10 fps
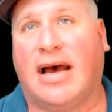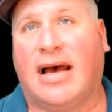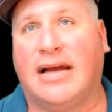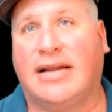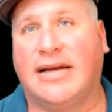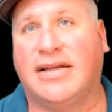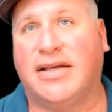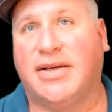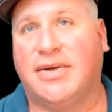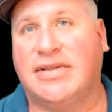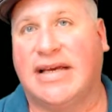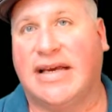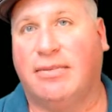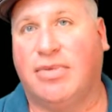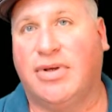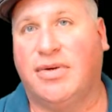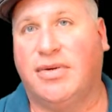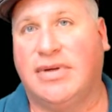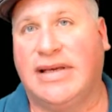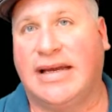I like to use a
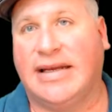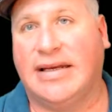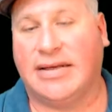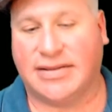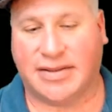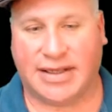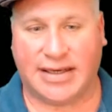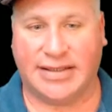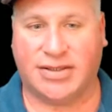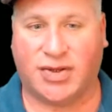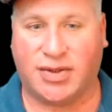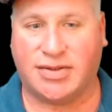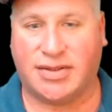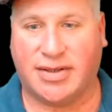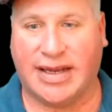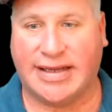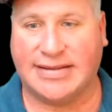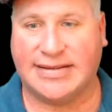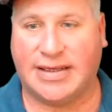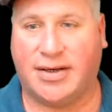blue Yeti so that it's closer and
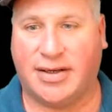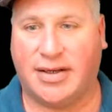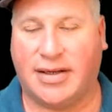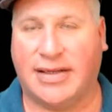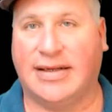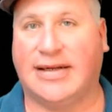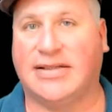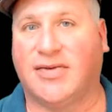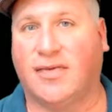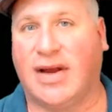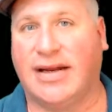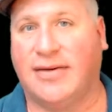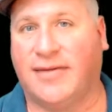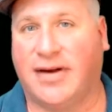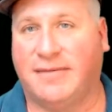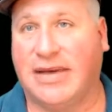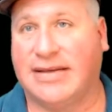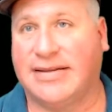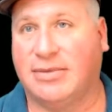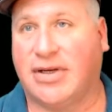centered on the desk right in front of me
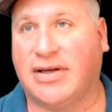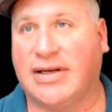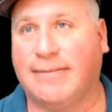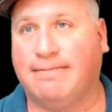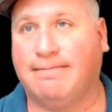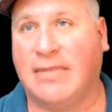as I'm talking.